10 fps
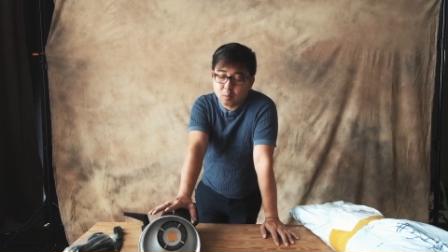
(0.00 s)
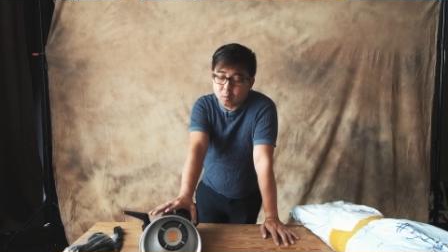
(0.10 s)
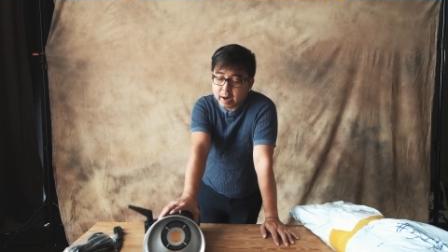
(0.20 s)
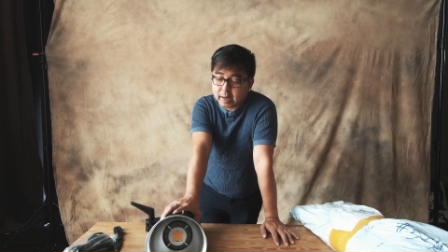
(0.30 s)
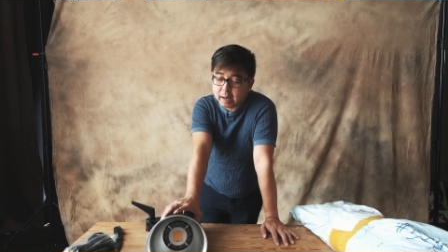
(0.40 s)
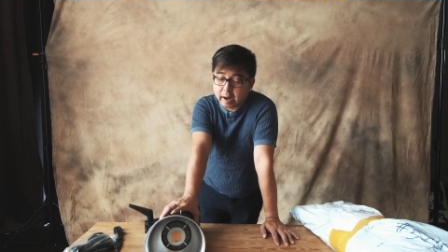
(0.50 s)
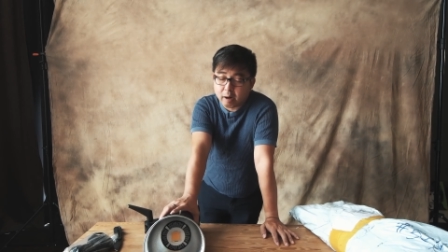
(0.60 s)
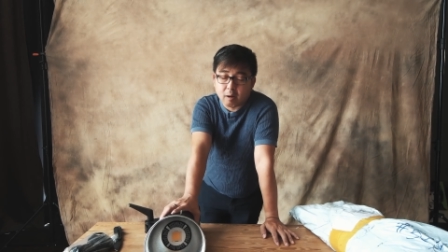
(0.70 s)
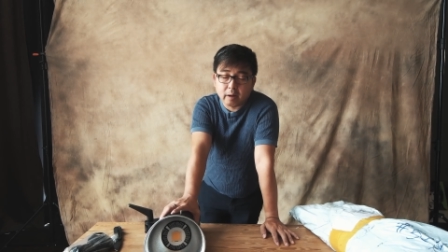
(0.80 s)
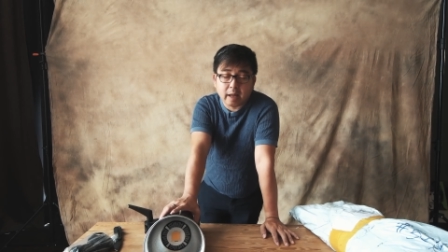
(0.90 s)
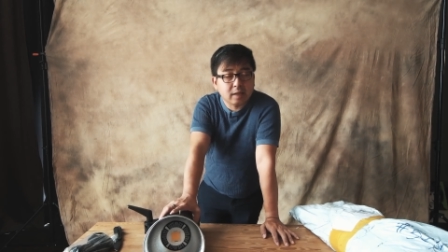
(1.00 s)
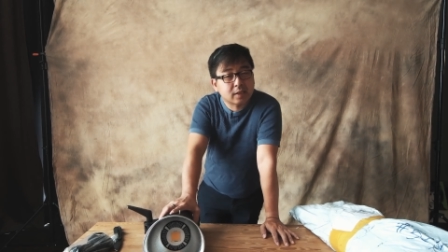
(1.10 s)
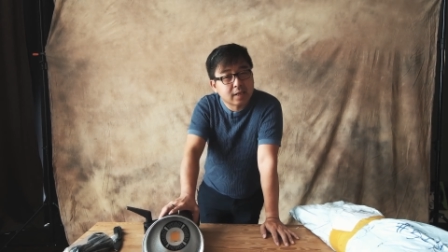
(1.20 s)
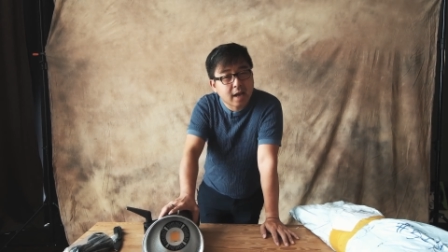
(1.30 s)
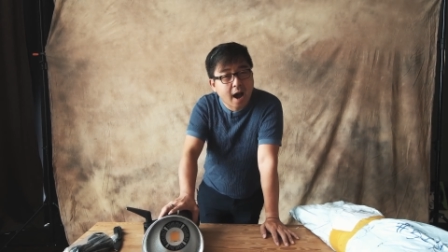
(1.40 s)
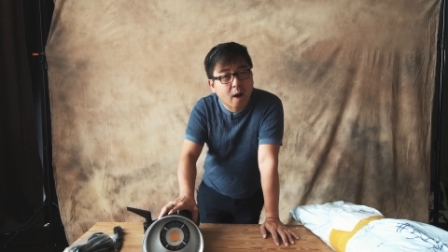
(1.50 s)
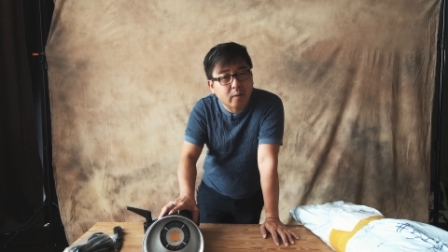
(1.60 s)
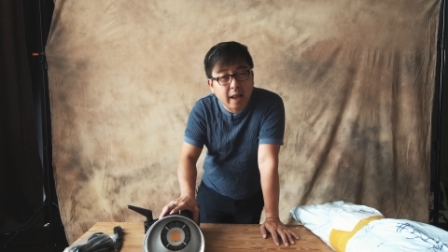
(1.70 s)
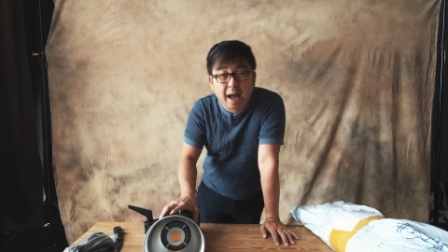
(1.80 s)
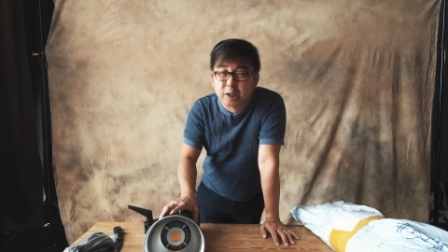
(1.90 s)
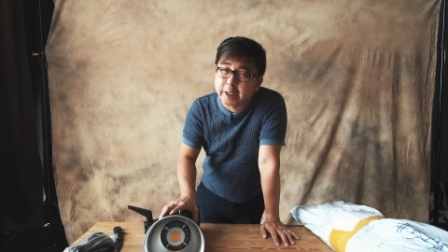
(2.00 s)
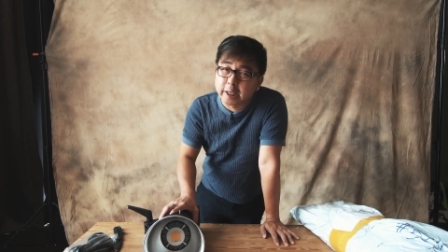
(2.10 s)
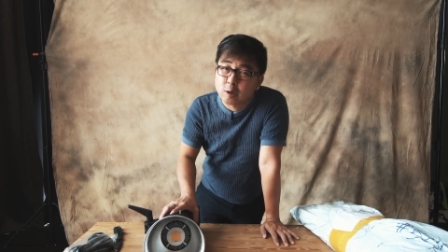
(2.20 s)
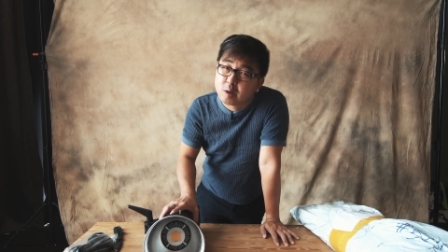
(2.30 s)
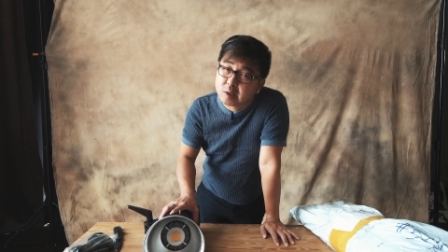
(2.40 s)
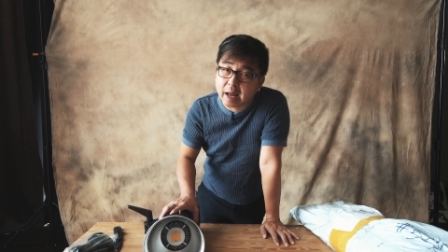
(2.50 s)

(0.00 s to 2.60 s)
white light on and see how it actually looks